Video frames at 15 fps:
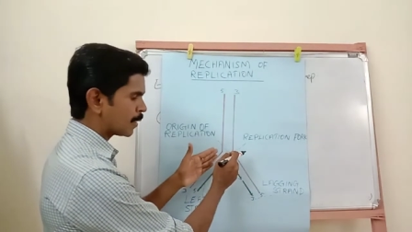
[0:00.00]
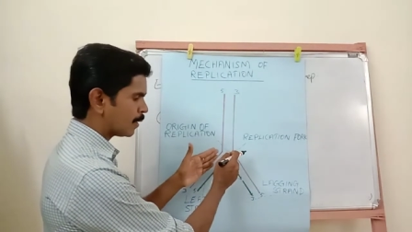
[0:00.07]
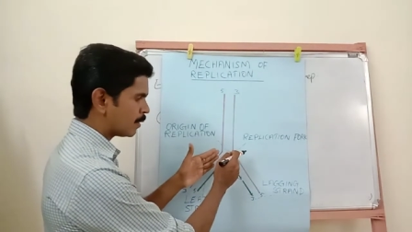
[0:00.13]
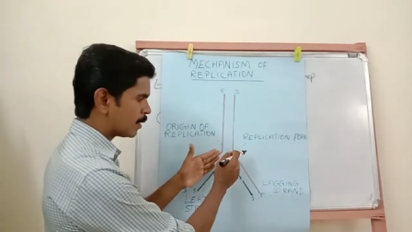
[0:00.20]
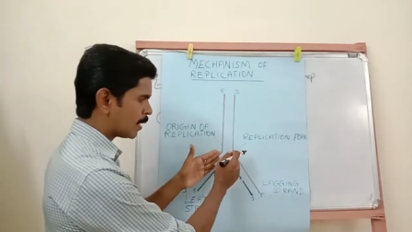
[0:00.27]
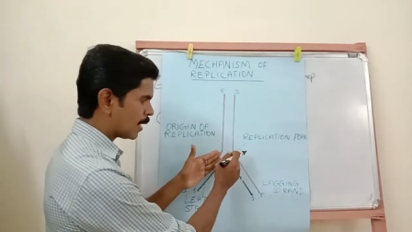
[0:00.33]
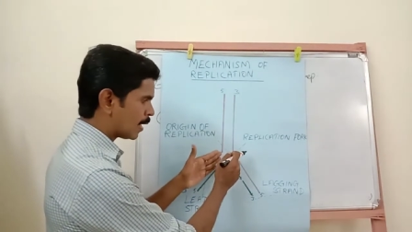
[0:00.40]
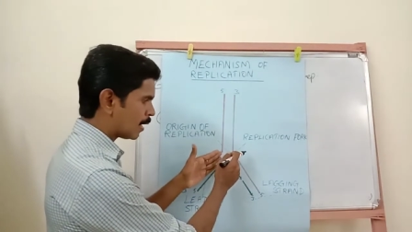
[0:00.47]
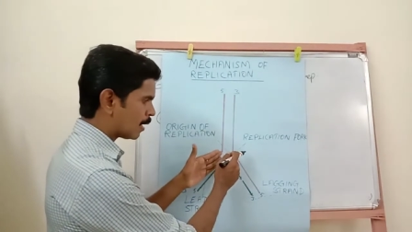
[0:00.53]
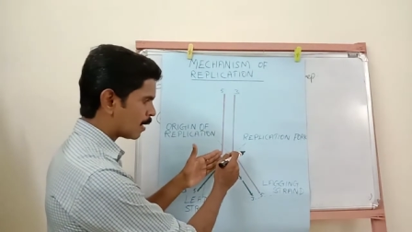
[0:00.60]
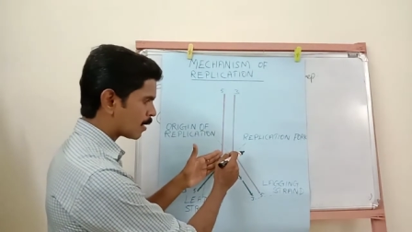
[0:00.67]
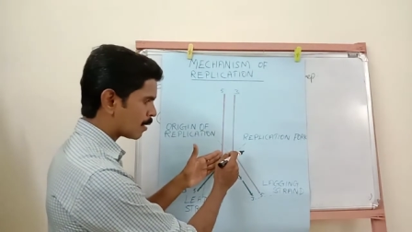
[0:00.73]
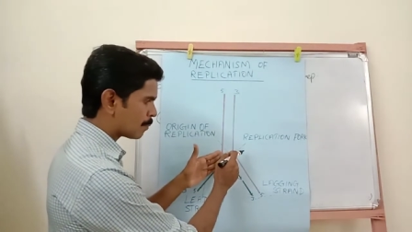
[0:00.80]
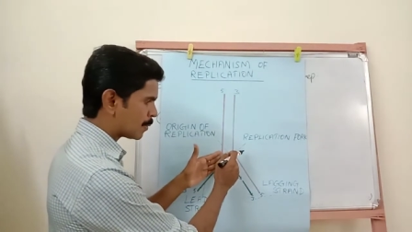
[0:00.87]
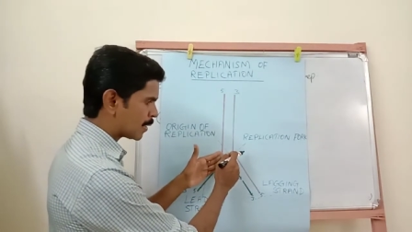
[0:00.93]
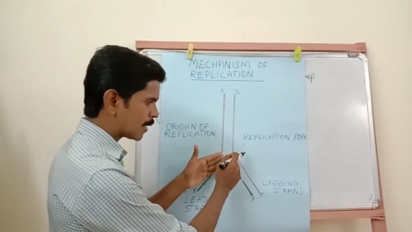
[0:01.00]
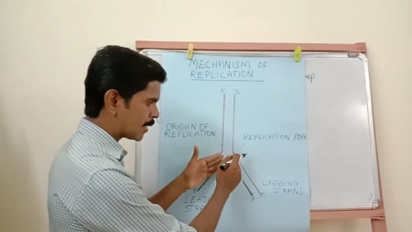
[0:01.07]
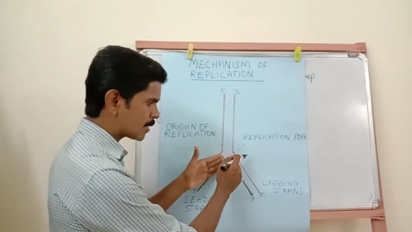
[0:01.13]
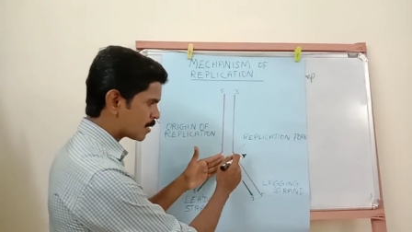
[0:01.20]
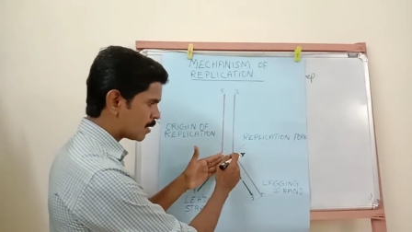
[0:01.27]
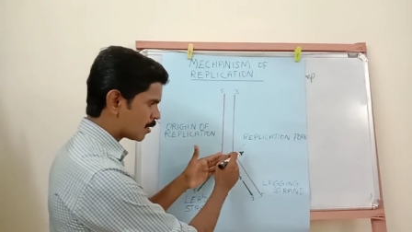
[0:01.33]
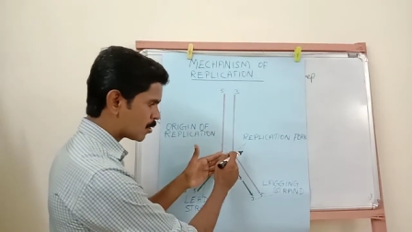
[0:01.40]
the
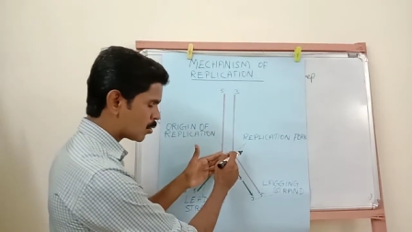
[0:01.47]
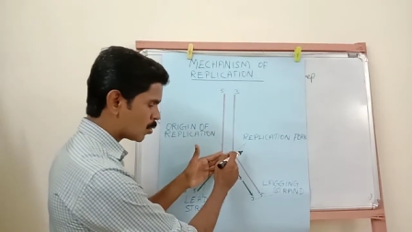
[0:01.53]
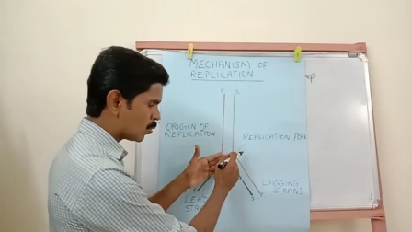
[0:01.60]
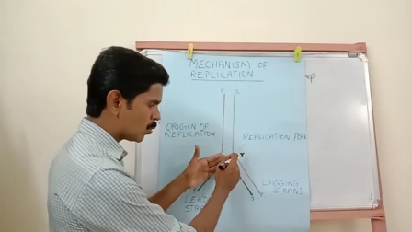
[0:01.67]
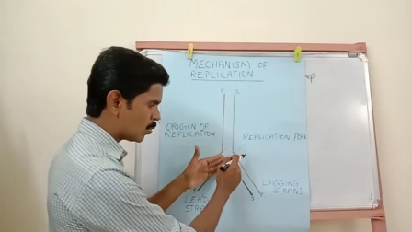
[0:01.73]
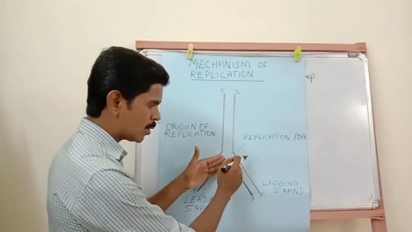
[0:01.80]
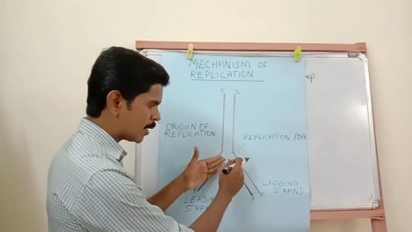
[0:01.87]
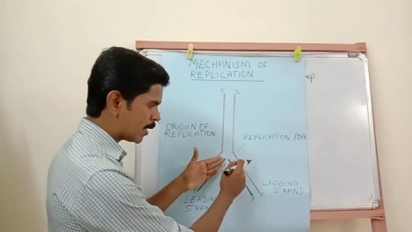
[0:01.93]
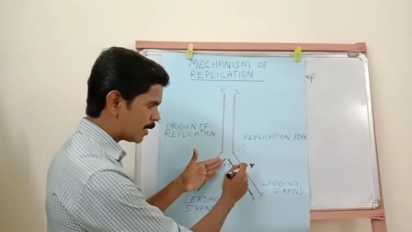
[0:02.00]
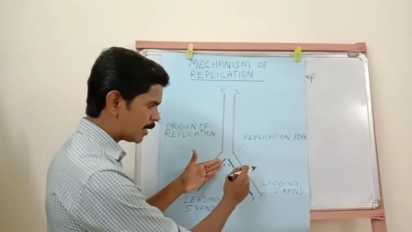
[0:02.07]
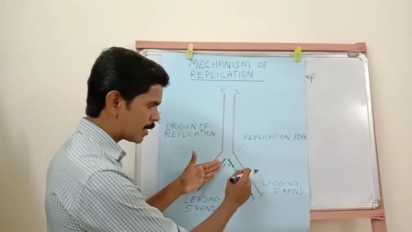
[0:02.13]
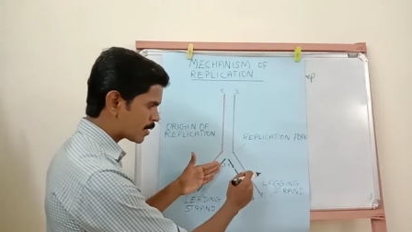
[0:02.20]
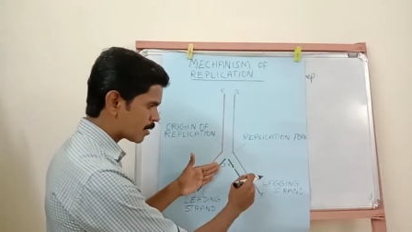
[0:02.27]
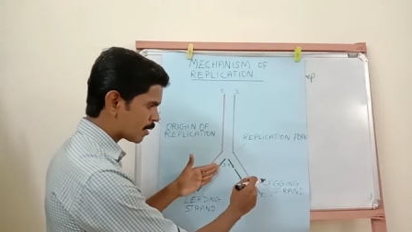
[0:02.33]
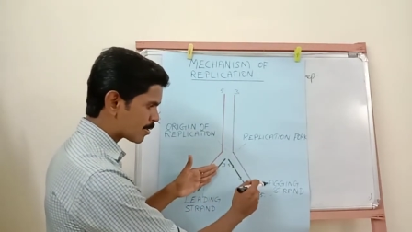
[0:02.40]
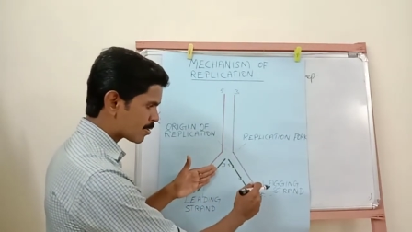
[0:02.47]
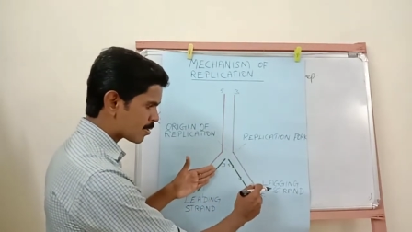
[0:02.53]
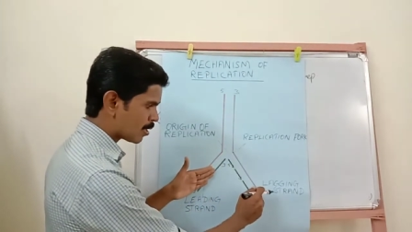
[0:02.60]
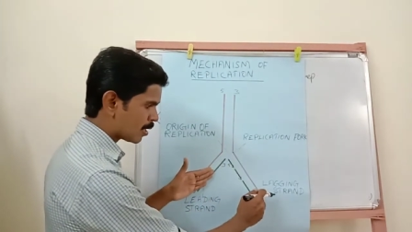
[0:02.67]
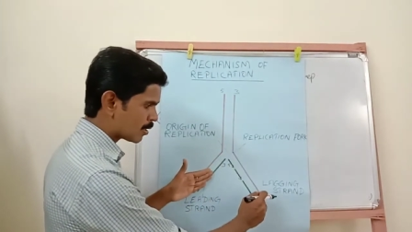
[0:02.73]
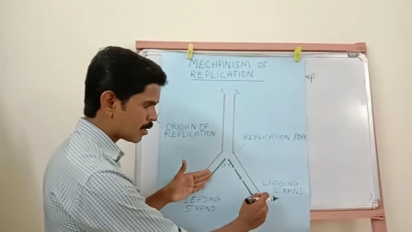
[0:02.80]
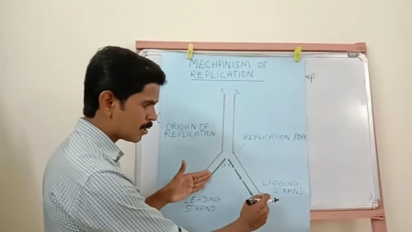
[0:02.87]
replication, the 2 DNAs are
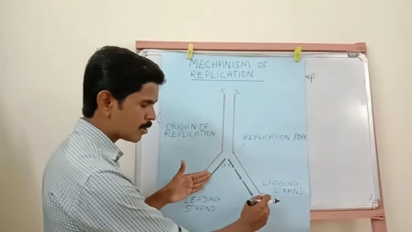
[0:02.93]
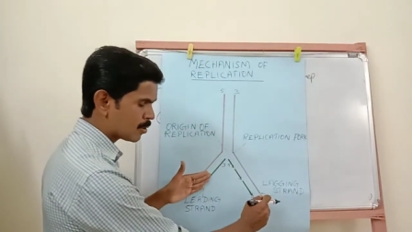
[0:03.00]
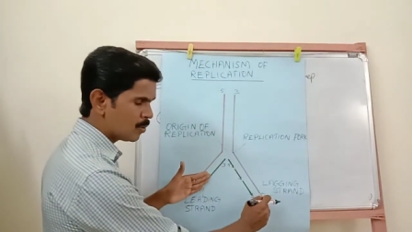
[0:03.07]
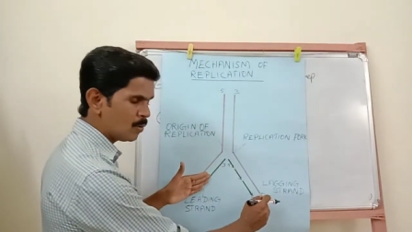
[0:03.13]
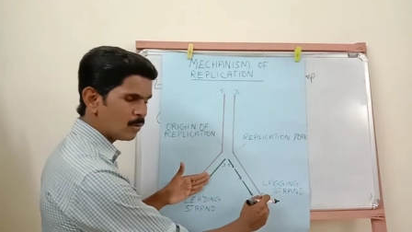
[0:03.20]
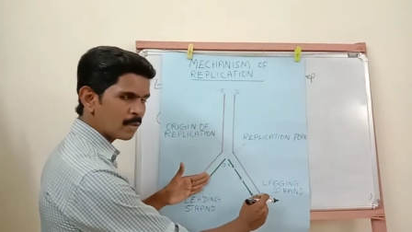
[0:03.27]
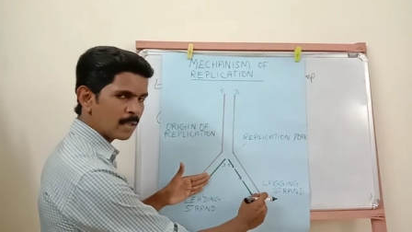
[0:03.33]
started to,